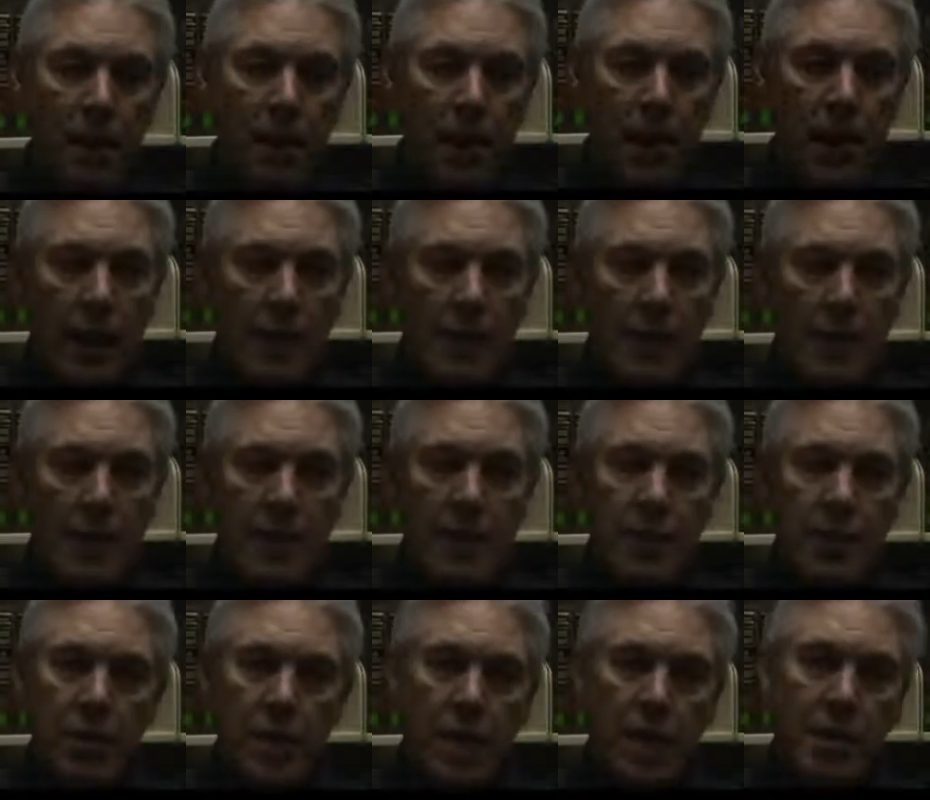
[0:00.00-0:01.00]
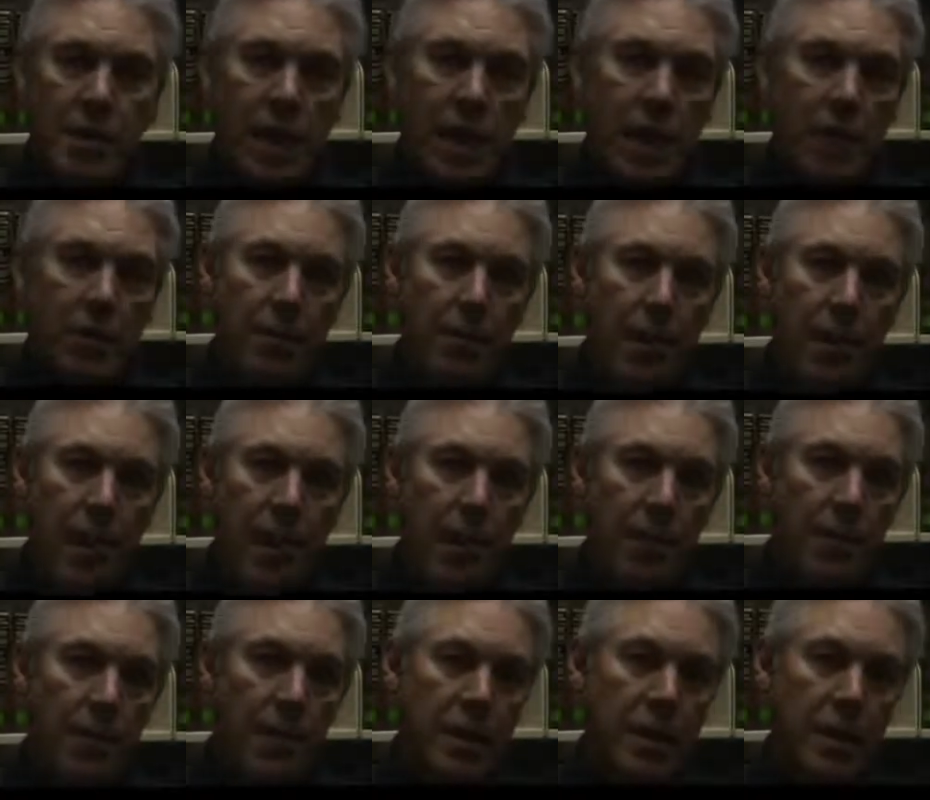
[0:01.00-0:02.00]
the strengths
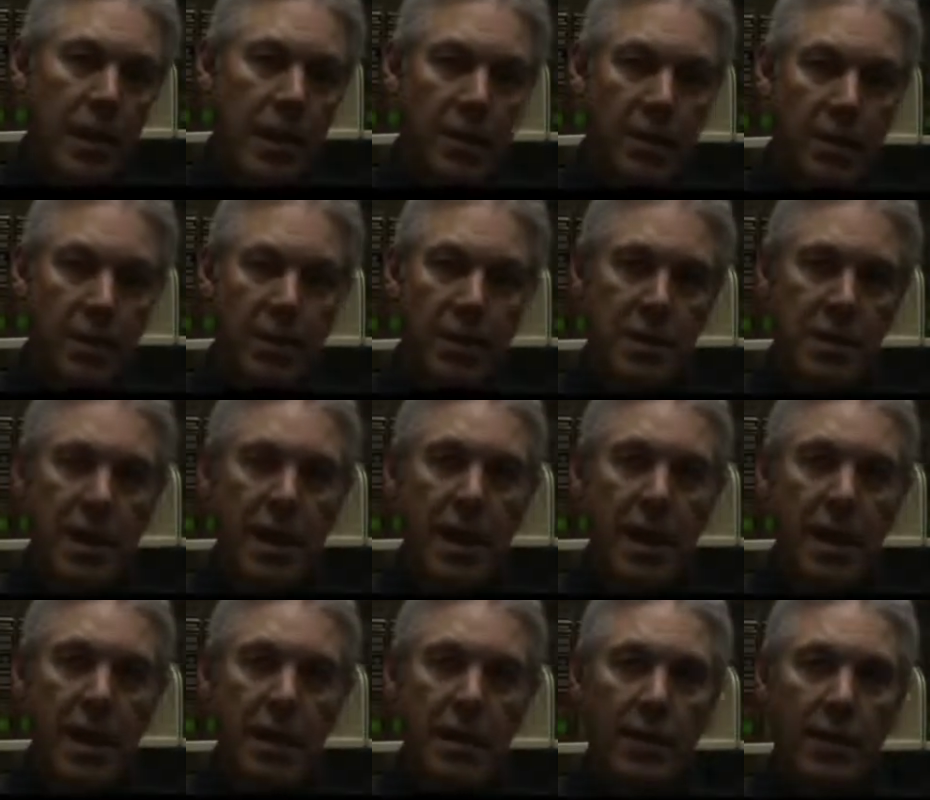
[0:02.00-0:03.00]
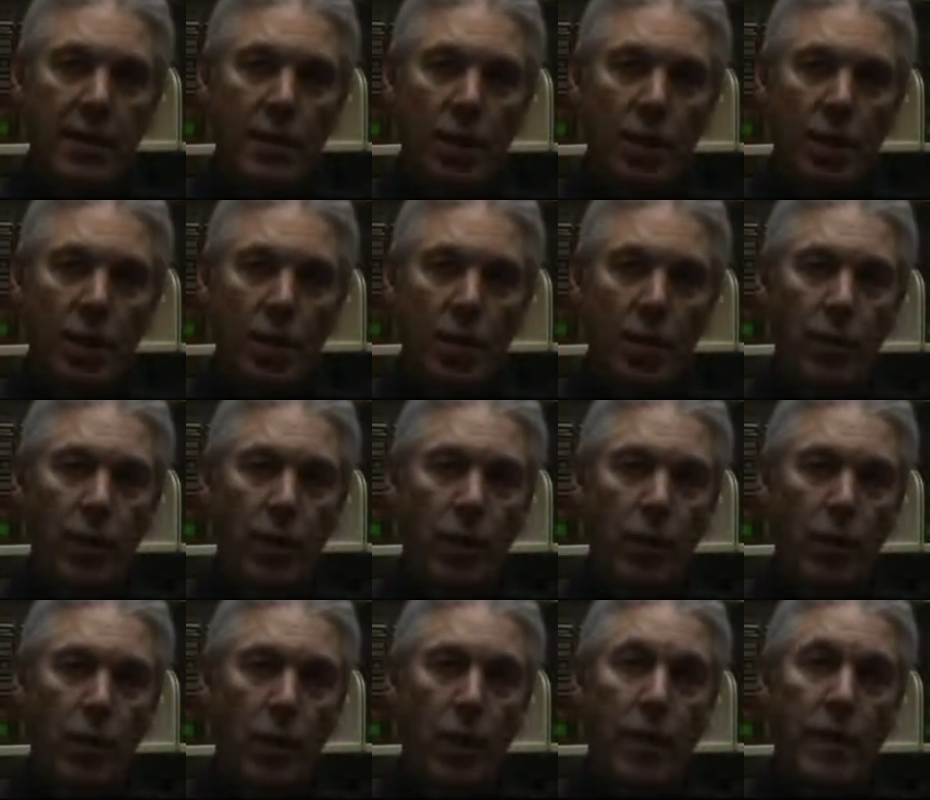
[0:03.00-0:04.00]
help us understand what
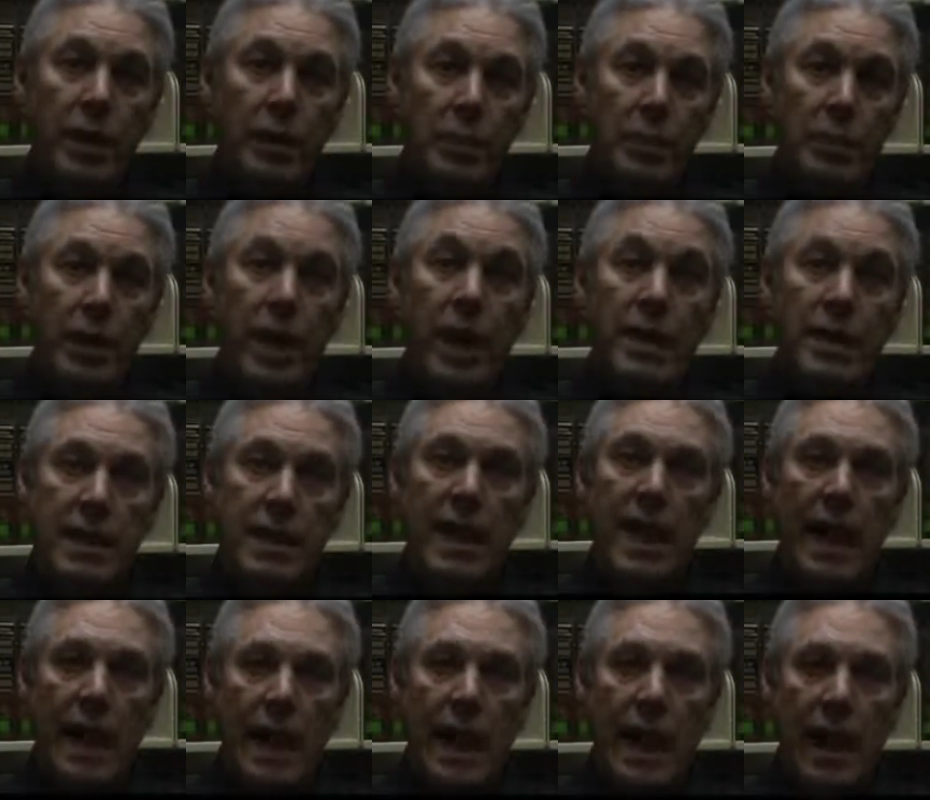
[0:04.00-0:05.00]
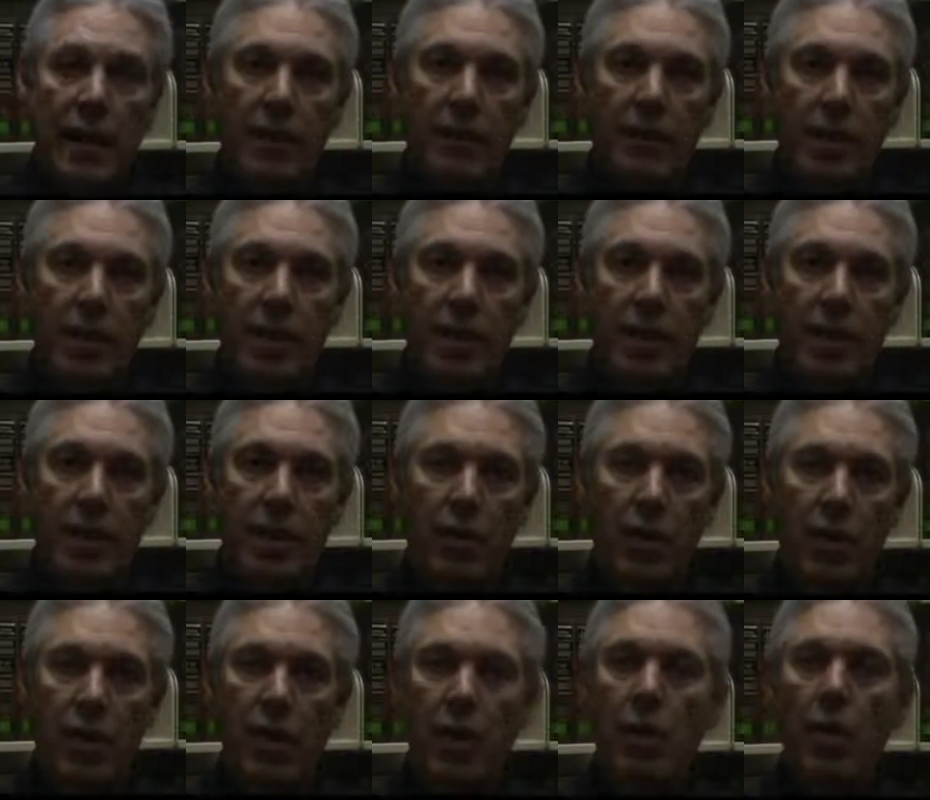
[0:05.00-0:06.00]
we can best get out of the
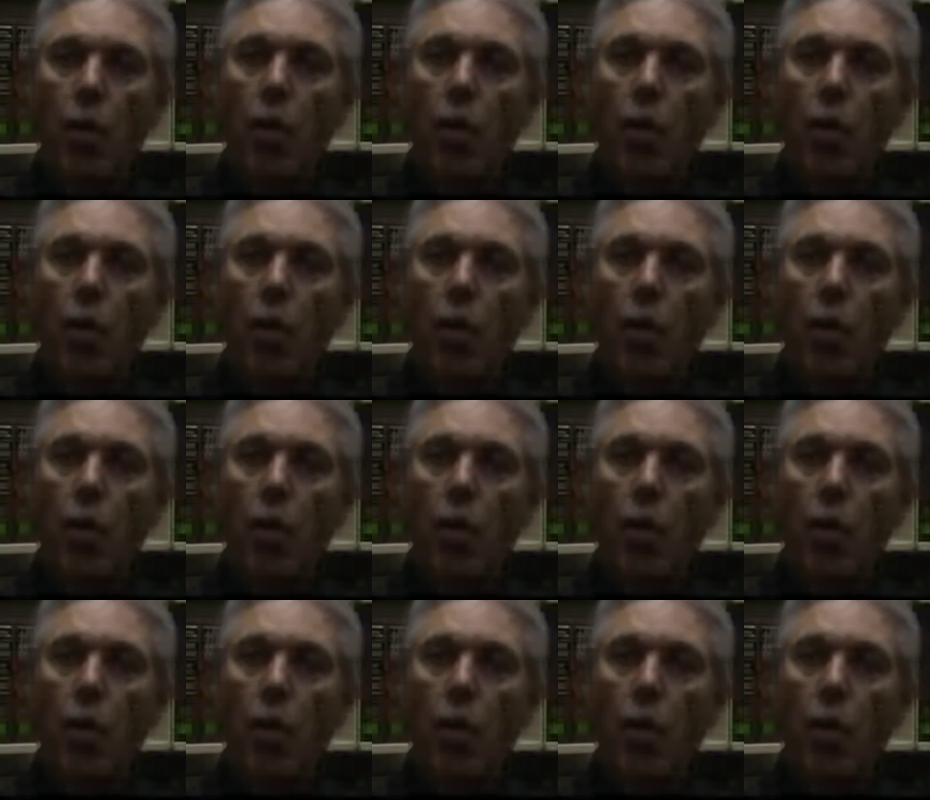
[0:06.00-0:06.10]
theory,